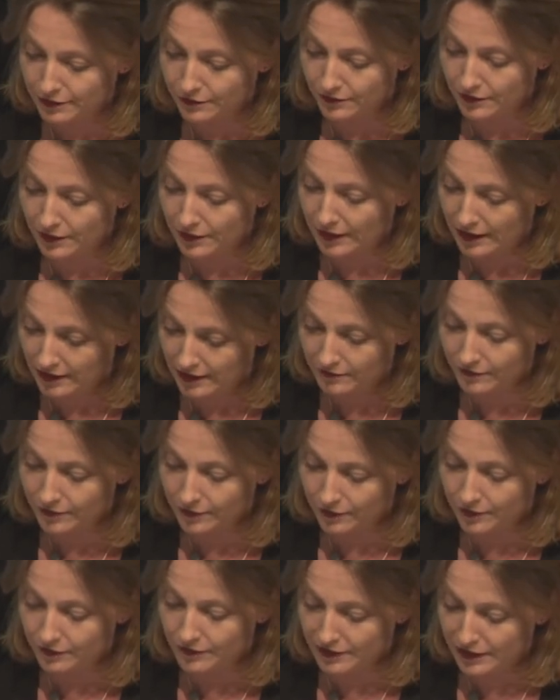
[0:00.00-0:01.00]
than I ever
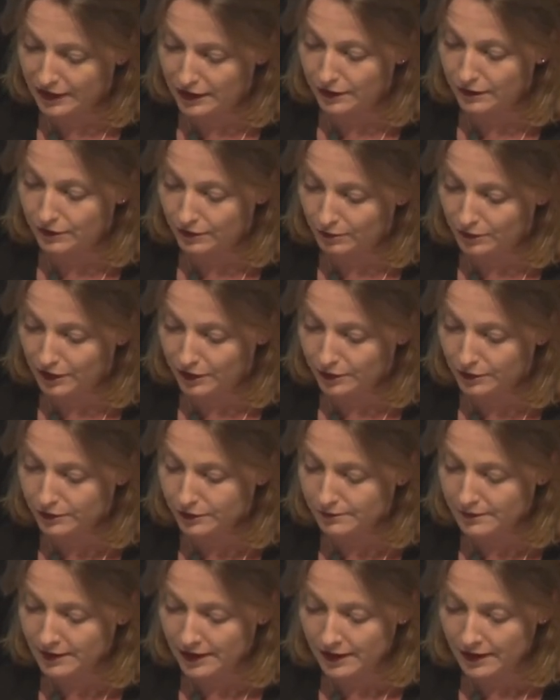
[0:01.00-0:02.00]
could have seen on my own.
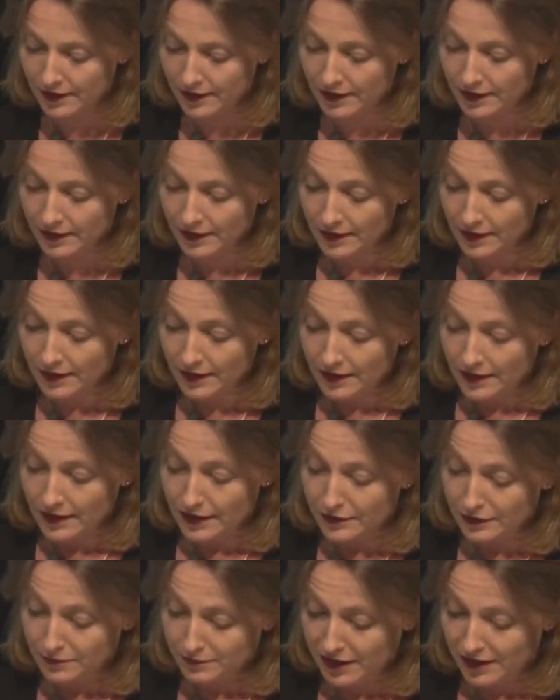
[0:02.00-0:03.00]

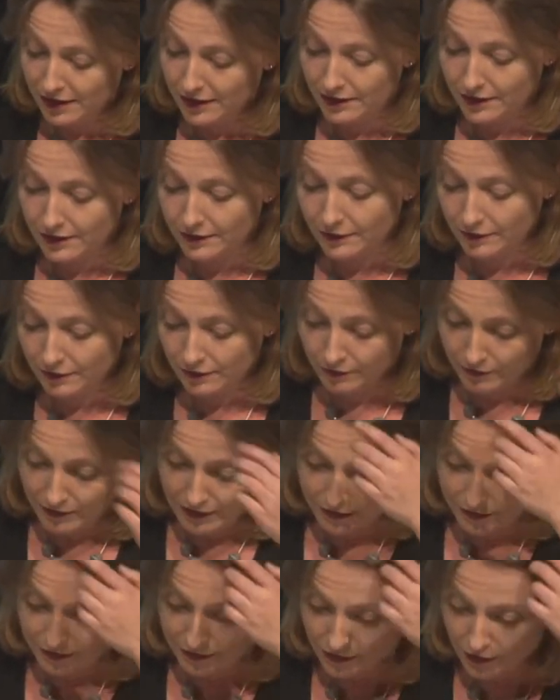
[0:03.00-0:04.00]
And the media, well, there's
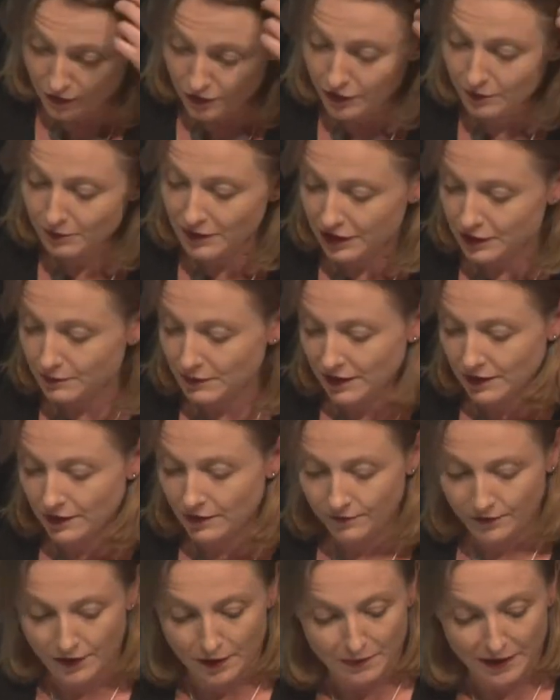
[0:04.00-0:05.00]
so much media
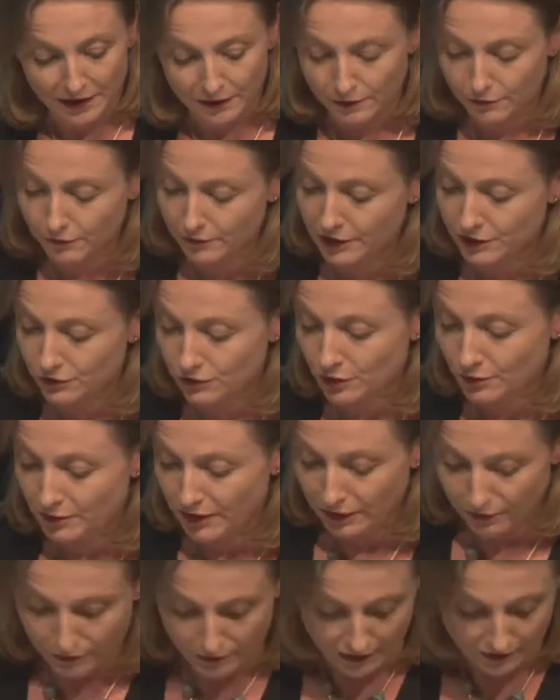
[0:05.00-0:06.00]
feedback, and they're always dropping
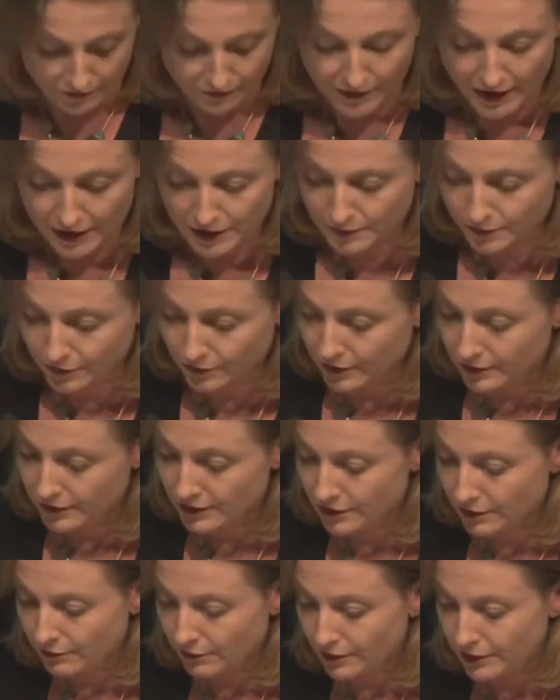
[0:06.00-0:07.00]
in on our Facebook and
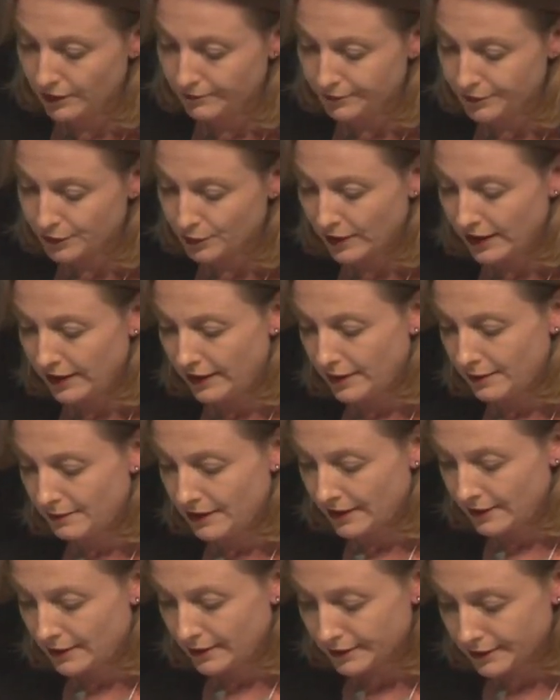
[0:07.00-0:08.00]
so on and tweeting in
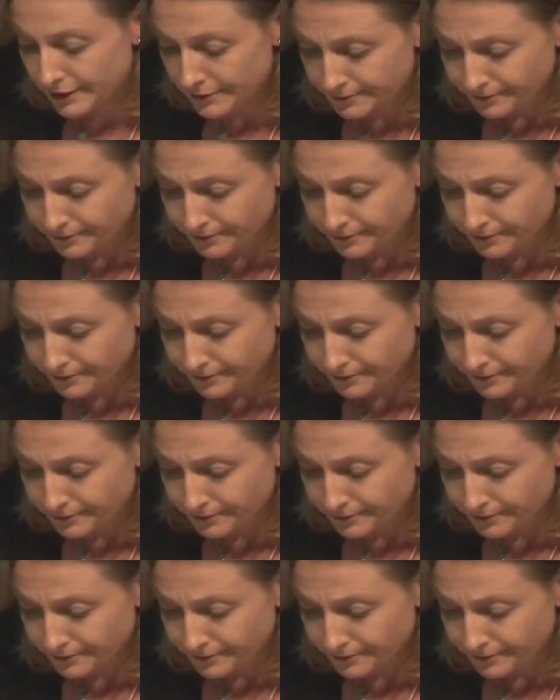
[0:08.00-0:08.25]
about us,